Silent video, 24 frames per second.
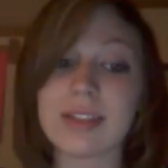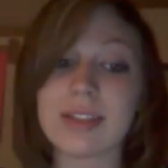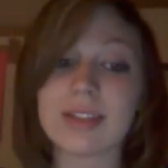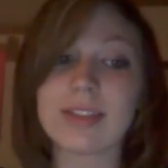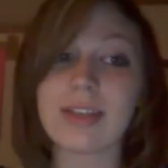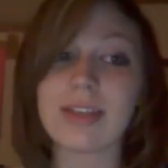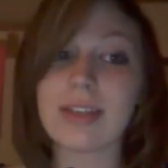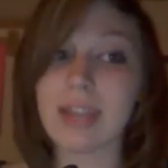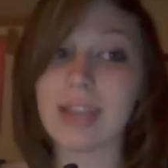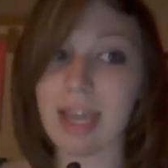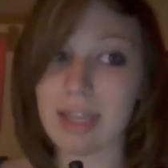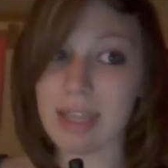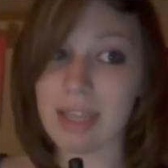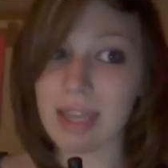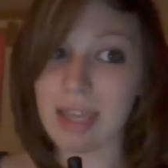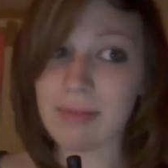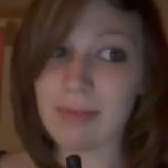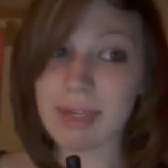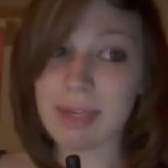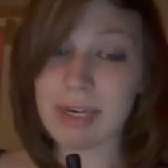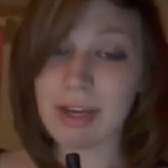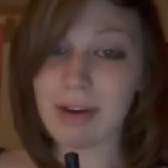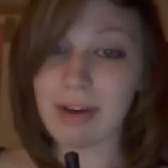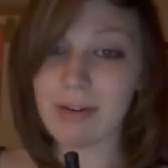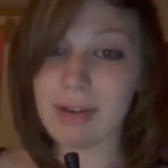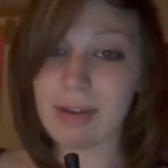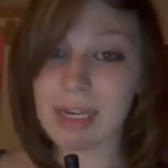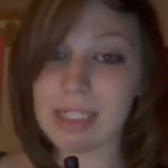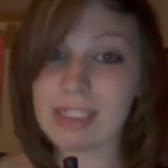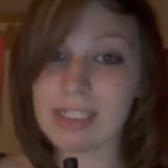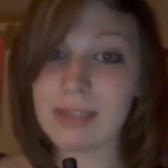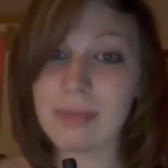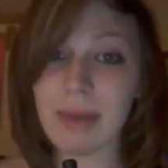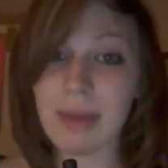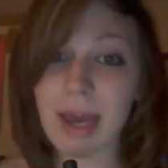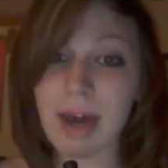So now that we know what
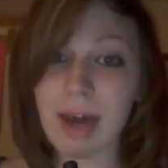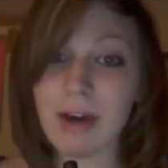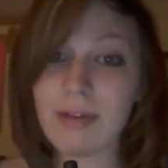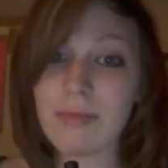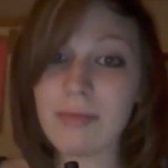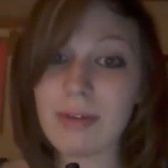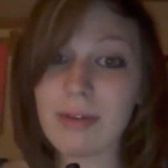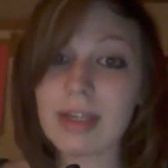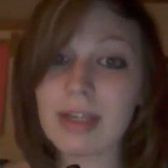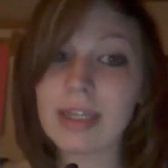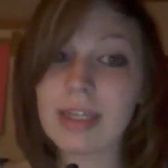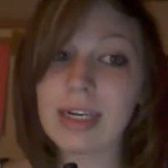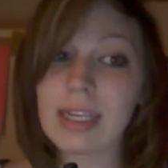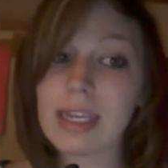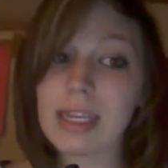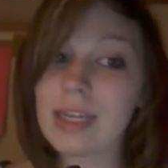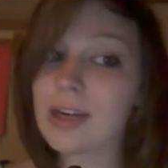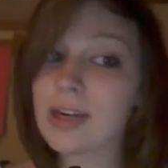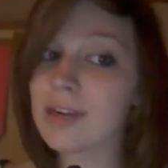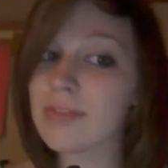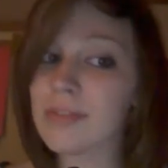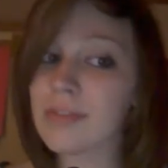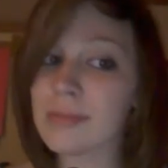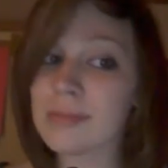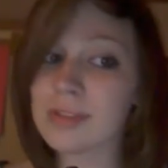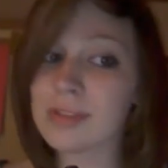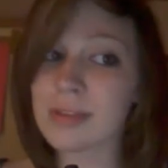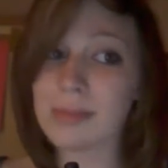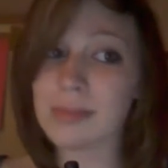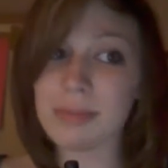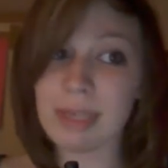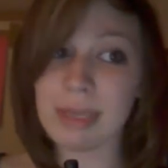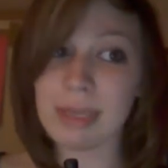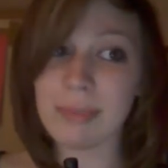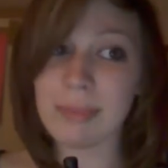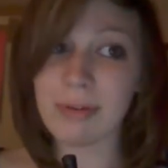it's about, we're going to hear from
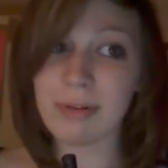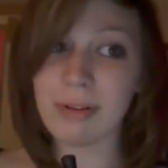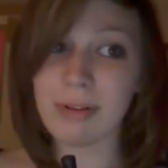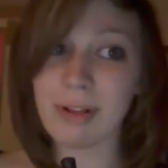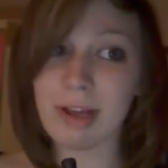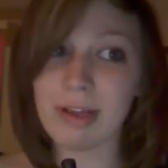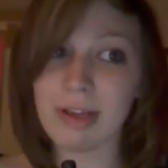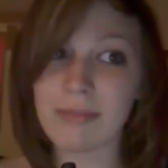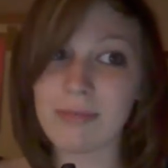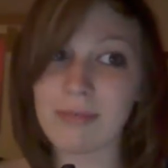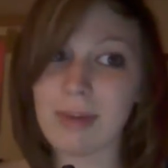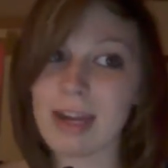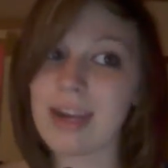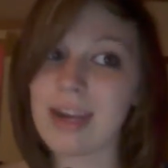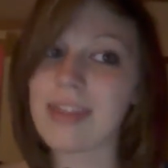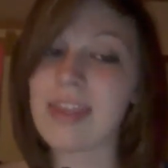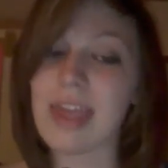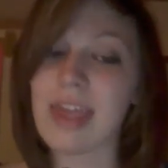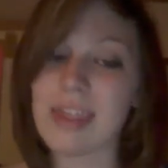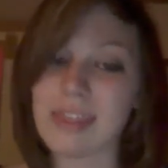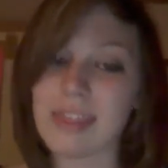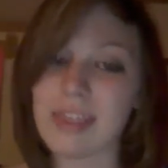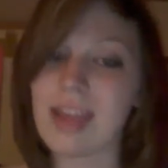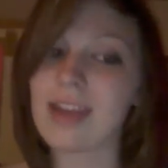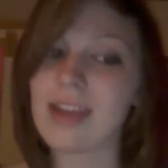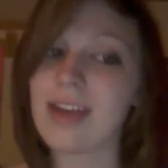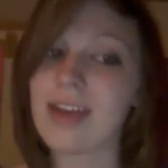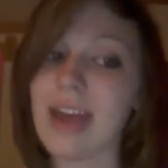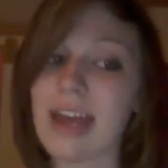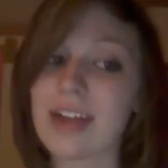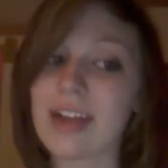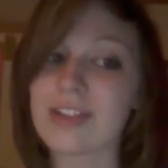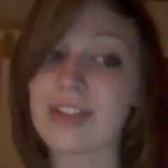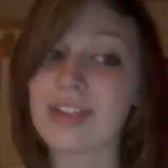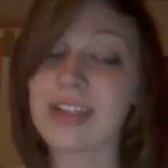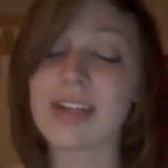some people on what they think
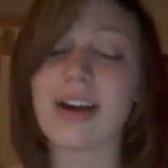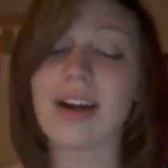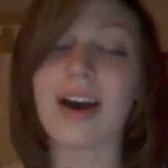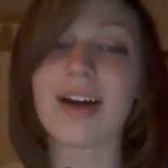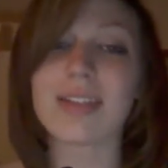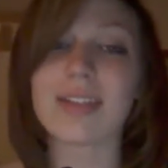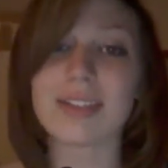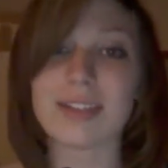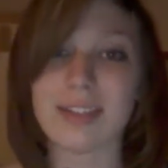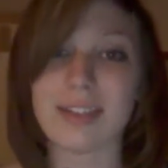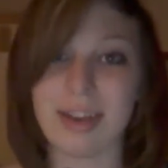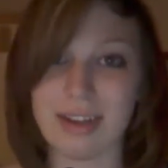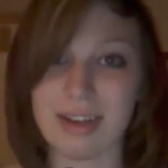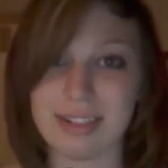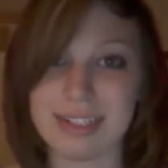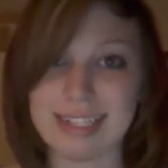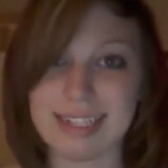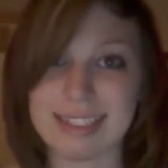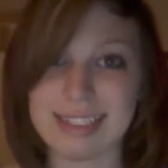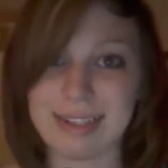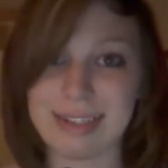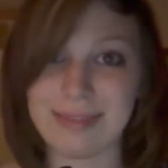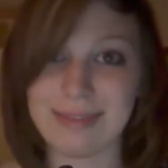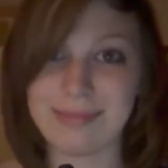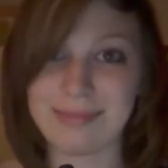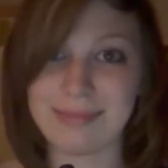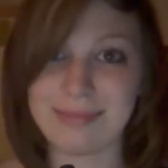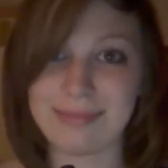actually causes autism.